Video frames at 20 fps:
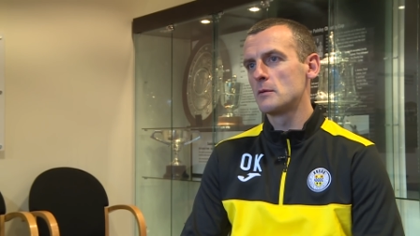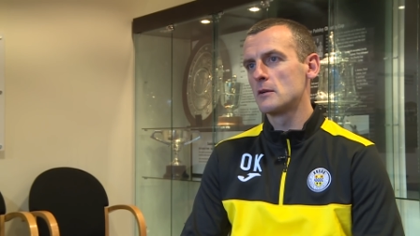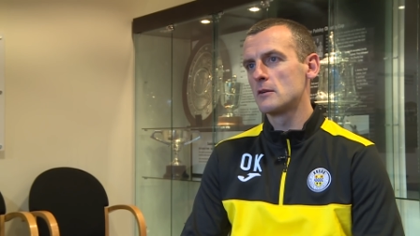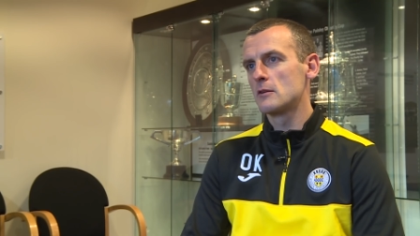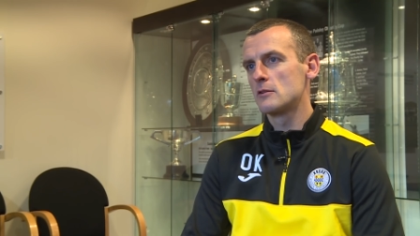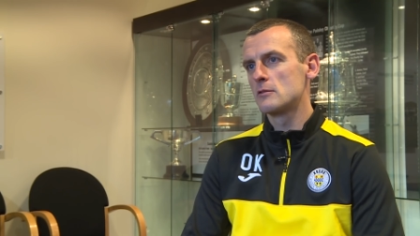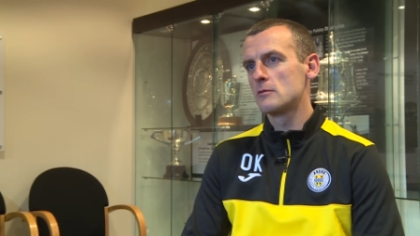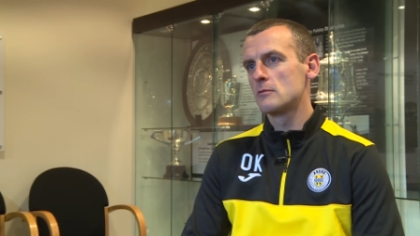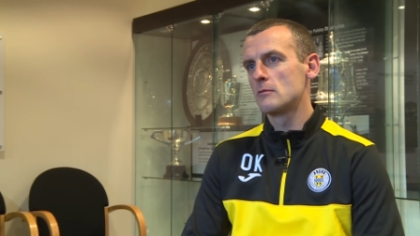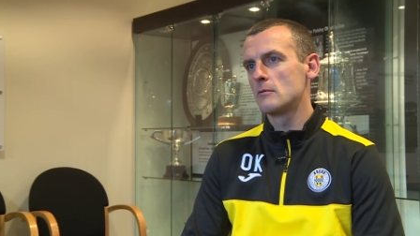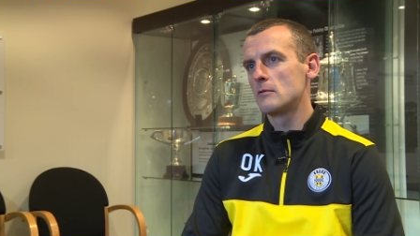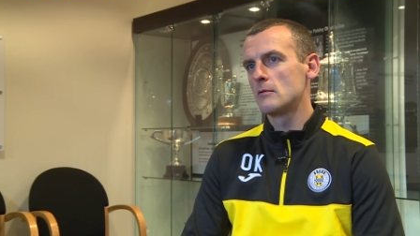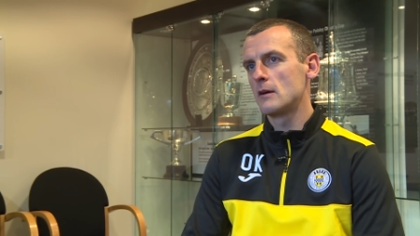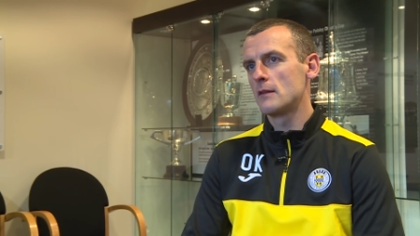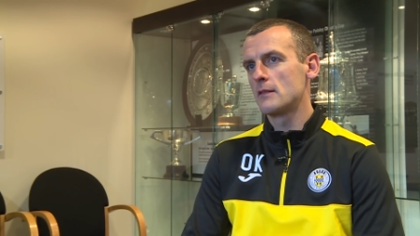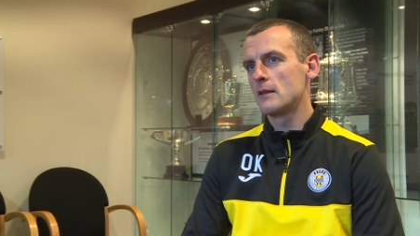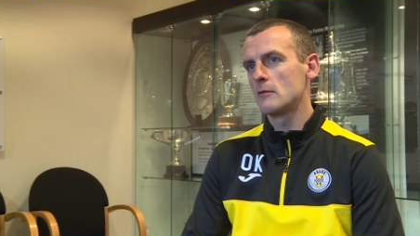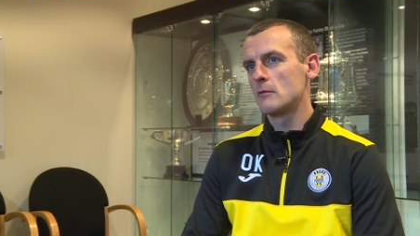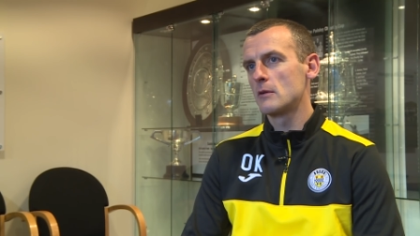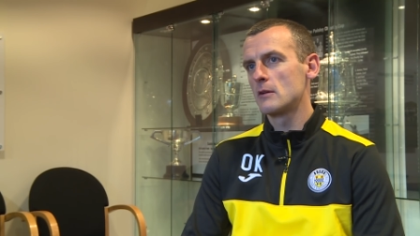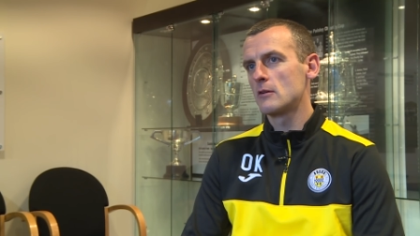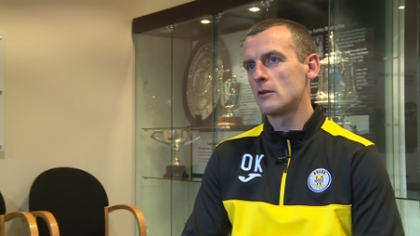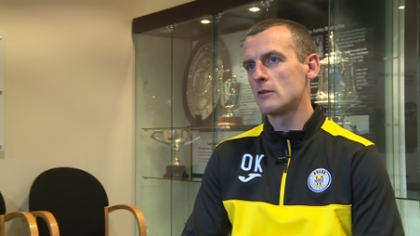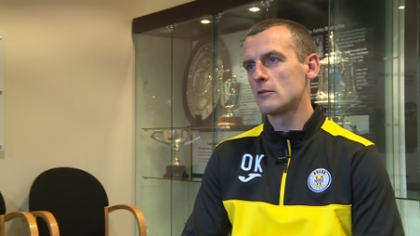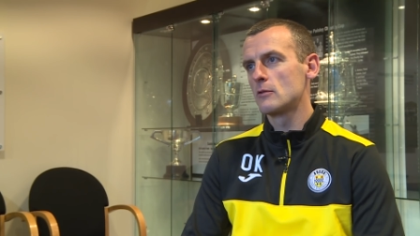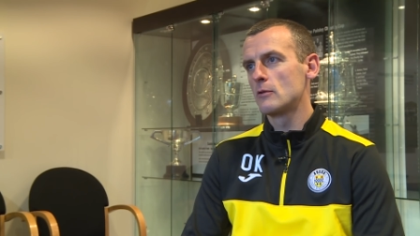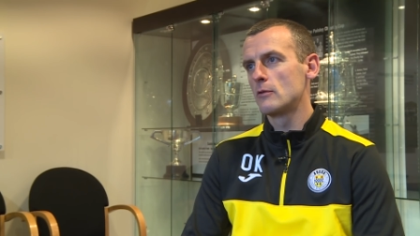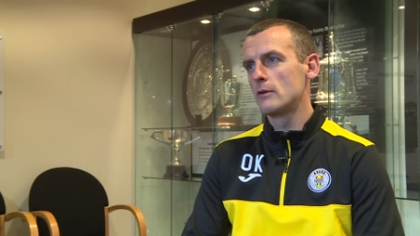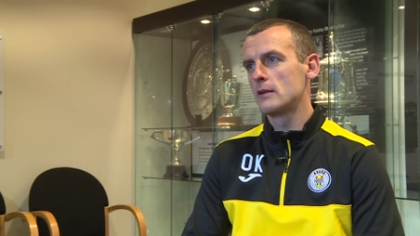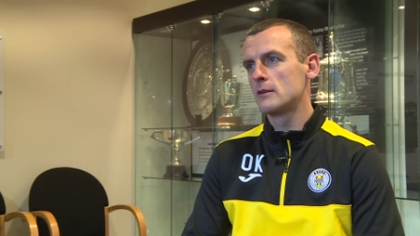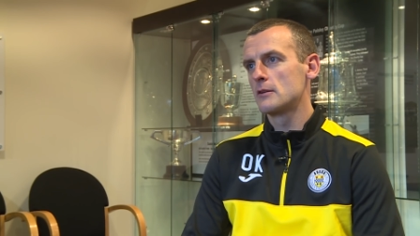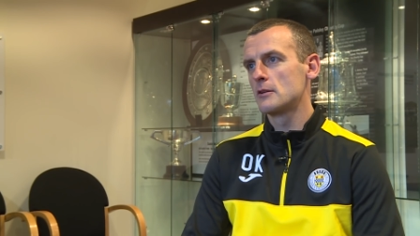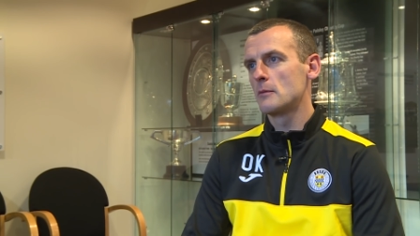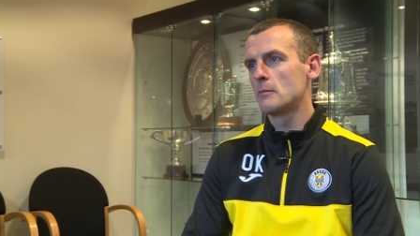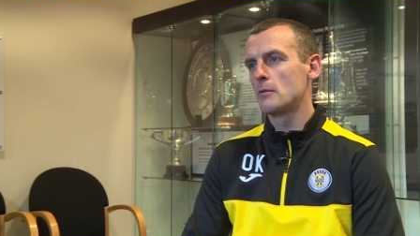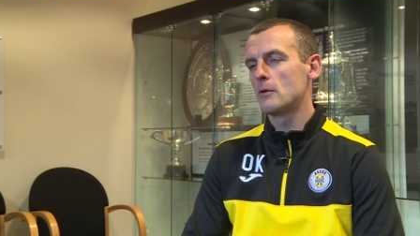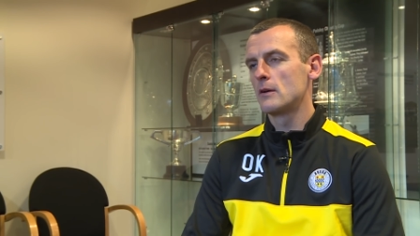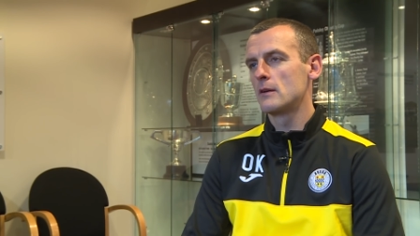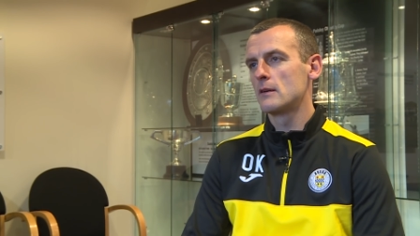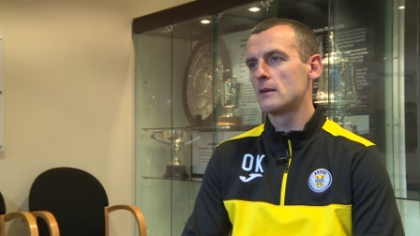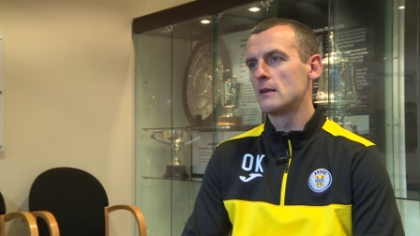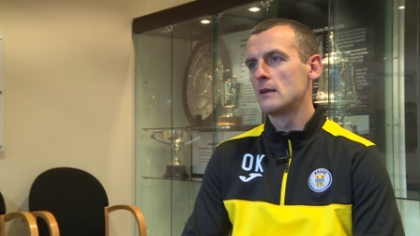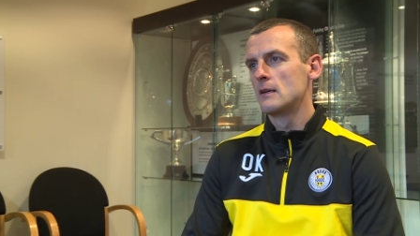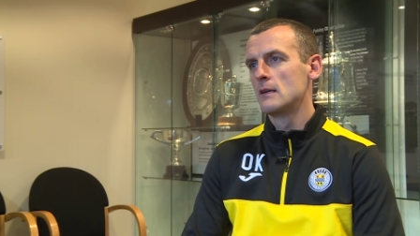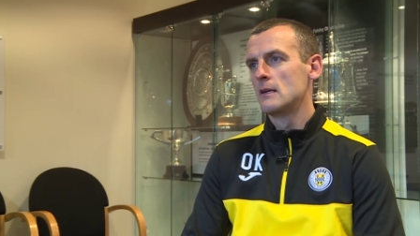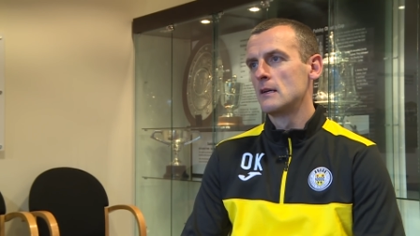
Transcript: because I think we got Corey into a point